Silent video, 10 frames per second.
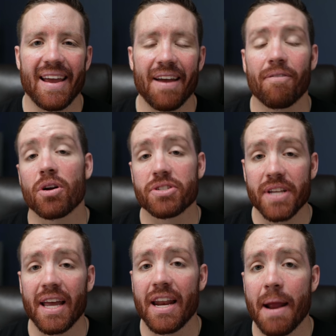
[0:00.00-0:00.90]
And for our
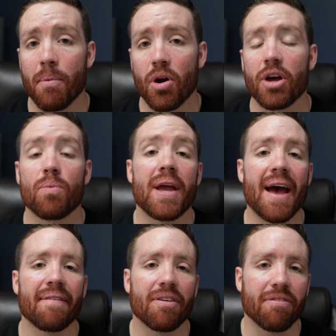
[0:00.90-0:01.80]
second neighborhood, we
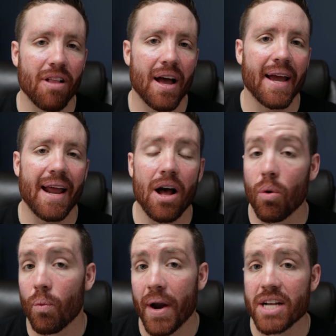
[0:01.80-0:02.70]
have the Flying
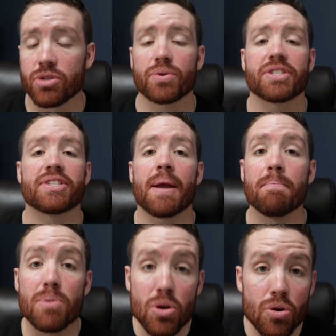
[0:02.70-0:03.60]
L Ranch, which is a
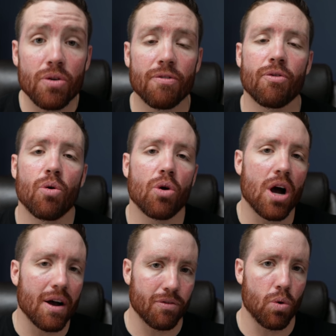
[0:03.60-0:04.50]
beautiful
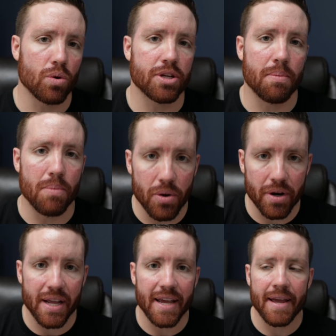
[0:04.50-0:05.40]
golf course
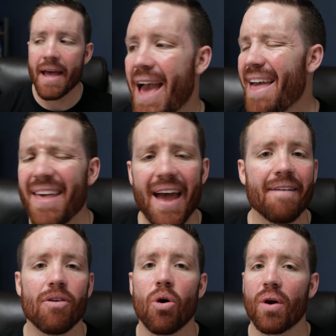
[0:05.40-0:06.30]
community. And they
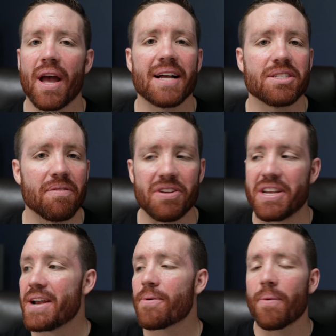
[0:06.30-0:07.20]
have all kinds of
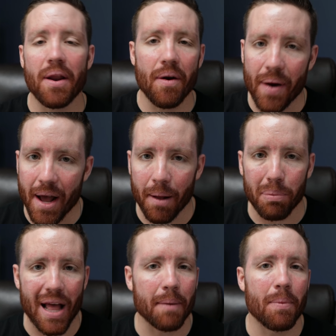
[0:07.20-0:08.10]
deer running around,
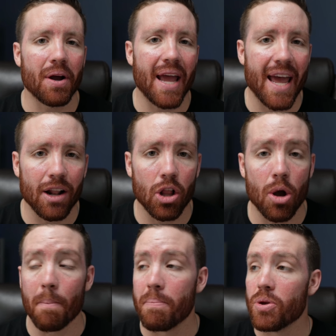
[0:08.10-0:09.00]
black buck
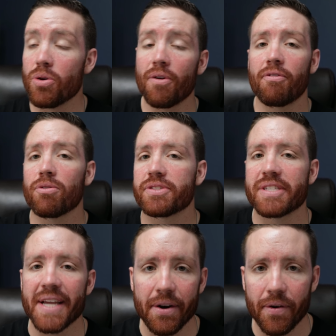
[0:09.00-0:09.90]
antelope, beautiful
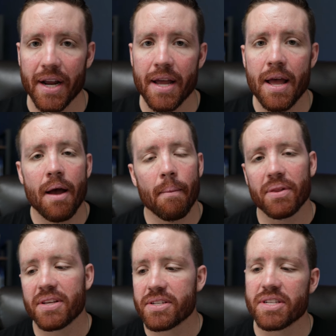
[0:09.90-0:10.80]
scenery.
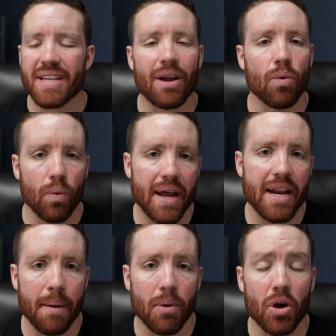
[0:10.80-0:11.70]
But this is a great
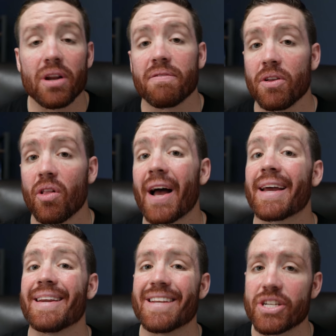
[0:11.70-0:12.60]
neighborhood if you
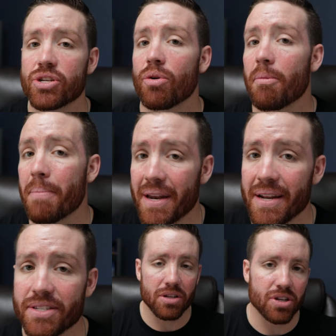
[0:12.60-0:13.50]
like additional
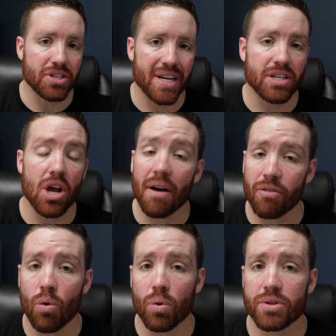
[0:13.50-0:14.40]
amenities such as golf
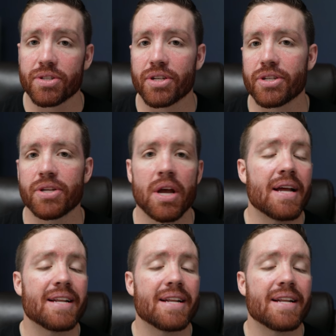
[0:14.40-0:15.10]
courses,